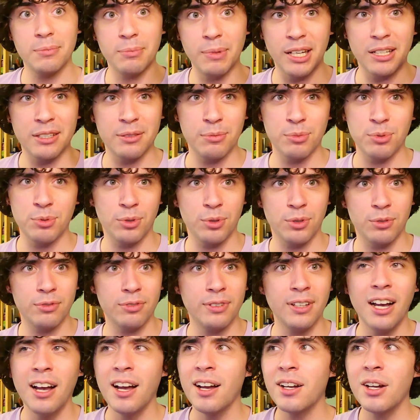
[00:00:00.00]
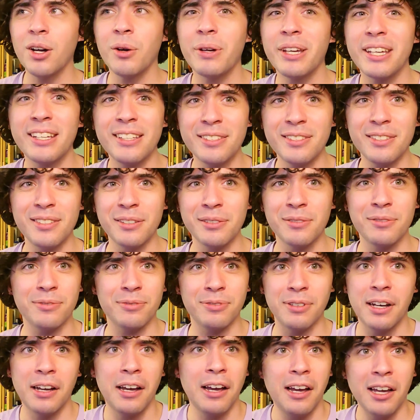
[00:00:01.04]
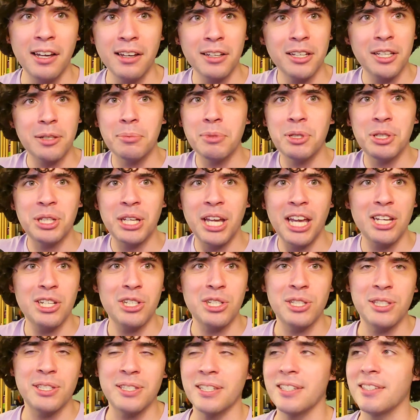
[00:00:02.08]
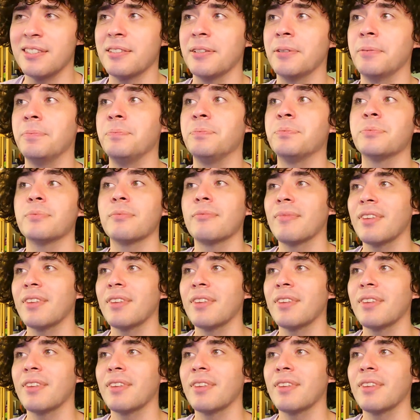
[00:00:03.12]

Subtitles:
to make some sort of cohesive communication system.